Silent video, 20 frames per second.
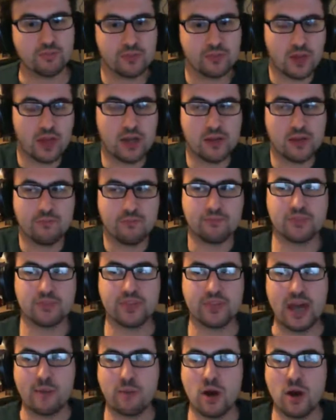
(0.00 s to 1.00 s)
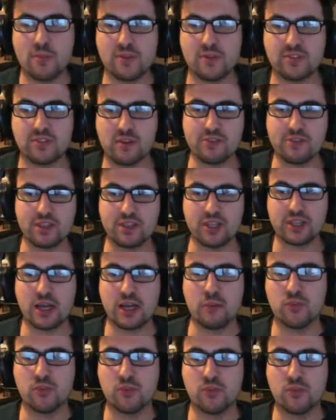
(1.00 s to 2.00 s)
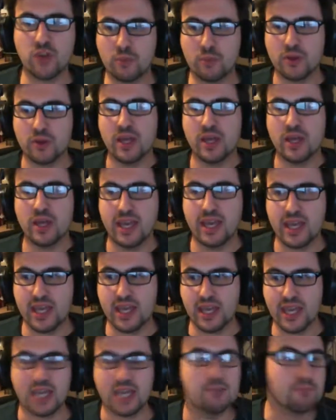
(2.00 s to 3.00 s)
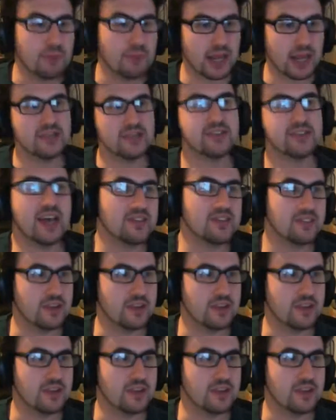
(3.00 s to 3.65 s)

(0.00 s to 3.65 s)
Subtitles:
That might be something that comes up in playtest.